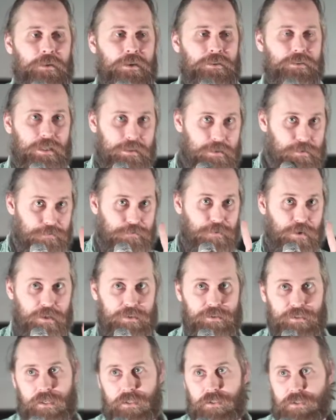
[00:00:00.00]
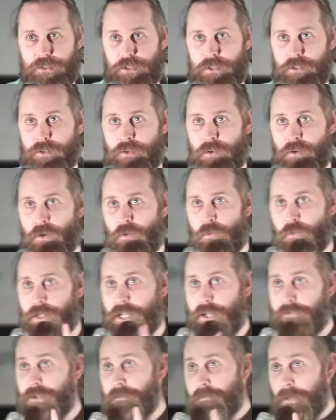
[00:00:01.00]
So that's the first tension.
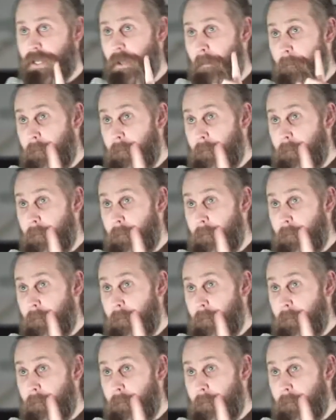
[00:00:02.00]
Whenever you make a